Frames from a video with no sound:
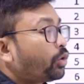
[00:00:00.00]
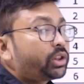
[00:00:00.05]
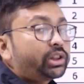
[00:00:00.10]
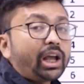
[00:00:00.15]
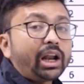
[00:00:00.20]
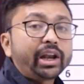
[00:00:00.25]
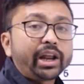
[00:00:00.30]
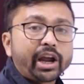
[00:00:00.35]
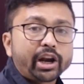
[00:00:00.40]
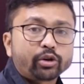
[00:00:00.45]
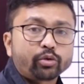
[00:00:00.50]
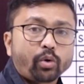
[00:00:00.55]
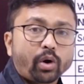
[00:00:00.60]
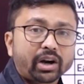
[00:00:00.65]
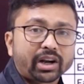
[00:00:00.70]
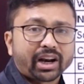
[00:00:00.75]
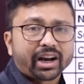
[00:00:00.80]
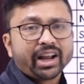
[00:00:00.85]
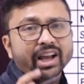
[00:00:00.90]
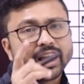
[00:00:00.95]
with that headquarter.
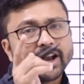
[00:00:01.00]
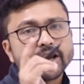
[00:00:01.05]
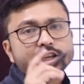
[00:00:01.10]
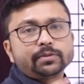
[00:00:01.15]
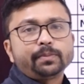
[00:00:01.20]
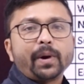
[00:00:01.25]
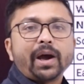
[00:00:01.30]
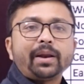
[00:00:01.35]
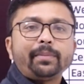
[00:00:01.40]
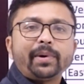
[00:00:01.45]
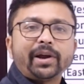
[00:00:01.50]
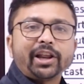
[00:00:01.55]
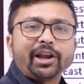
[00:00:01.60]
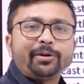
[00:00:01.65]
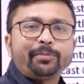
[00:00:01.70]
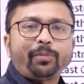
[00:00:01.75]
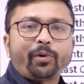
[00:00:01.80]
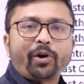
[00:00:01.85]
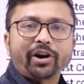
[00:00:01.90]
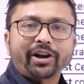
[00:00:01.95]
It's very, very
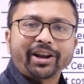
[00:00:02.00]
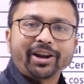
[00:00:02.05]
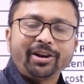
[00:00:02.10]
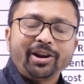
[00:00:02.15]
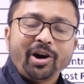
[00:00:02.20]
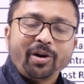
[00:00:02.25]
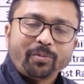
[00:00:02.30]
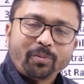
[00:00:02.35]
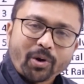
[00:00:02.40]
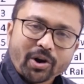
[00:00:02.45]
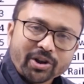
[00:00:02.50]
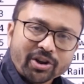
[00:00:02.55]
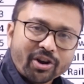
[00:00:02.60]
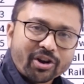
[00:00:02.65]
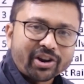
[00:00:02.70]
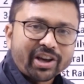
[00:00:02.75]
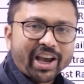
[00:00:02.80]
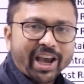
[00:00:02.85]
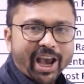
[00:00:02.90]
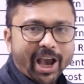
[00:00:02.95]
important for
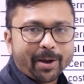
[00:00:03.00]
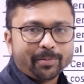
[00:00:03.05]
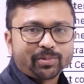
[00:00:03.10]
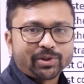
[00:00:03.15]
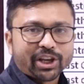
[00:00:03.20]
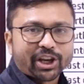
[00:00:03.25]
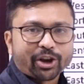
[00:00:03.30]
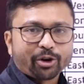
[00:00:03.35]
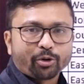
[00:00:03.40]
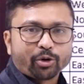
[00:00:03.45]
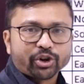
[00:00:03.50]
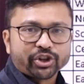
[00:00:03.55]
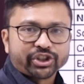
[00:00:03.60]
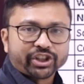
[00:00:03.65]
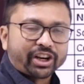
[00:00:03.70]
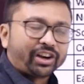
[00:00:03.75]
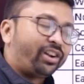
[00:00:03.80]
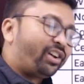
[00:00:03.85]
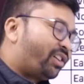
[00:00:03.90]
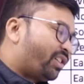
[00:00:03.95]
your MCQ
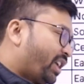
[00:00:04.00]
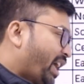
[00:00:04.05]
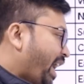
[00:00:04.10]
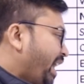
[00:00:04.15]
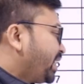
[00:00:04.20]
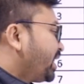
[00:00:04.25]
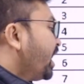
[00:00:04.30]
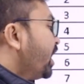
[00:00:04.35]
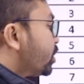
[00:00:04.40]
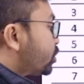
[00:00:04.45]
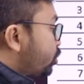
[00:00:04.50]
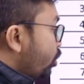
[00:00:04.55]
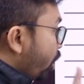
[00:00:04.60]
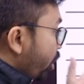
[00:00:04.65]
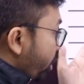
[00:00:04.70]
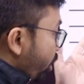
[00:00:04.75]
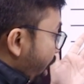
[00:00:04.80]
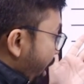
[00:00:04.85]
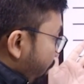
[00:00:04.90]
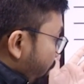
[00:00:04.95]
question, right? So
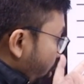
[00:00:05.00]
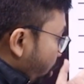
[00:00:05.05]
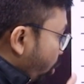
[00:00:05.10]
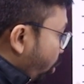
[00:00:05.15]
you have to